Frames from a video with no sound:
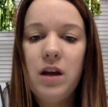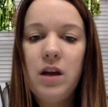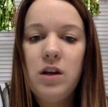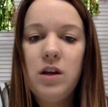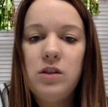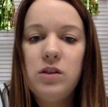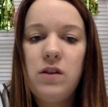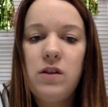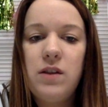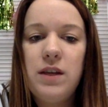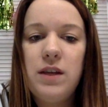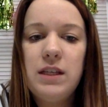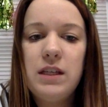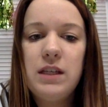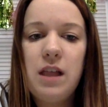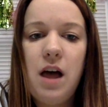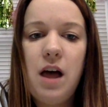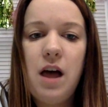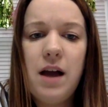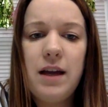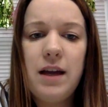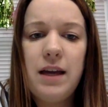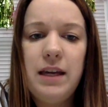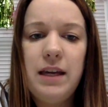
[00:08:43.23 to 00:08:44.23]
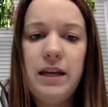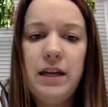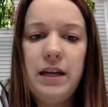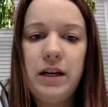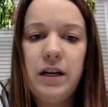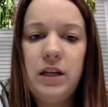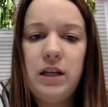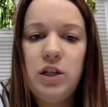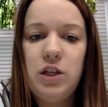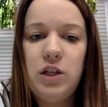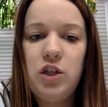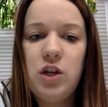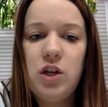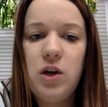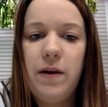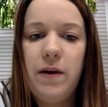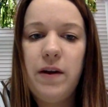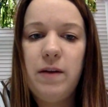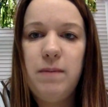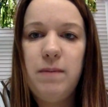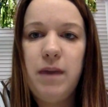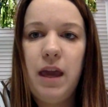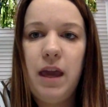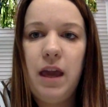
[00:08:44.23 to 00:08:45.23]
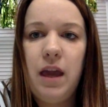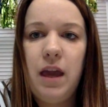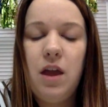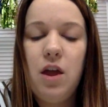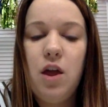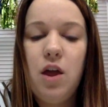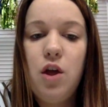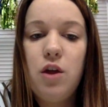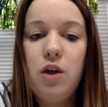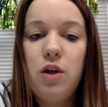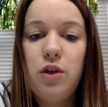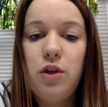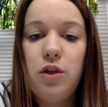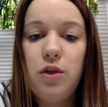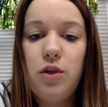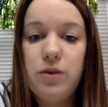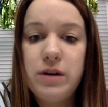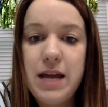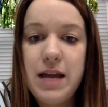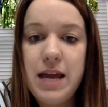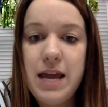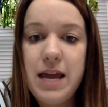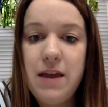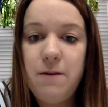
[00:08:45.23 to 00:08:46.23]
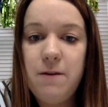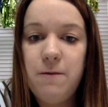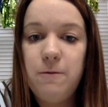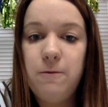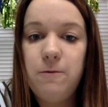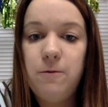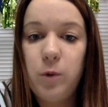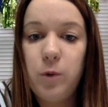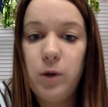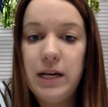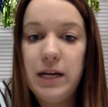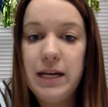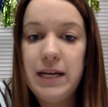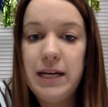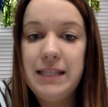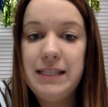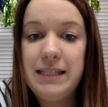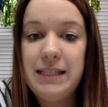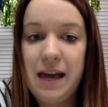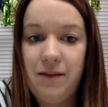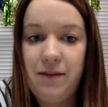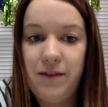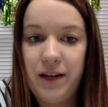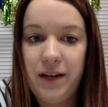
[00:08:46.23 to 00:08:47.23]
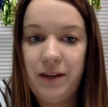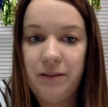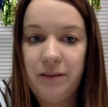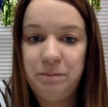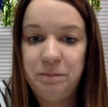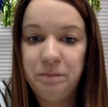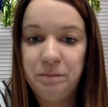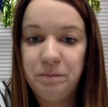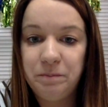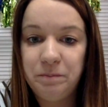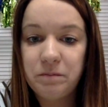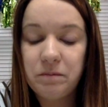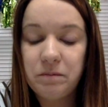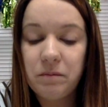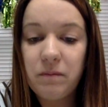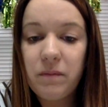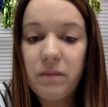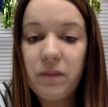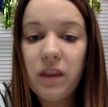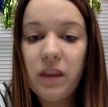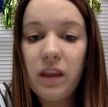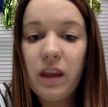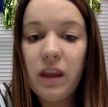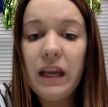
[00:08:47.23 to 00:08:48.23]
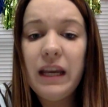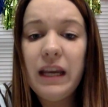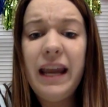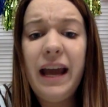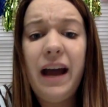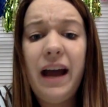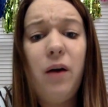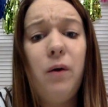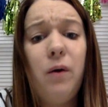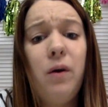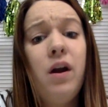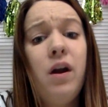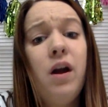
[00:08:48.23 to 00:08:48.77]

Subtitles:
So this clock here is showing me 3:47. Now,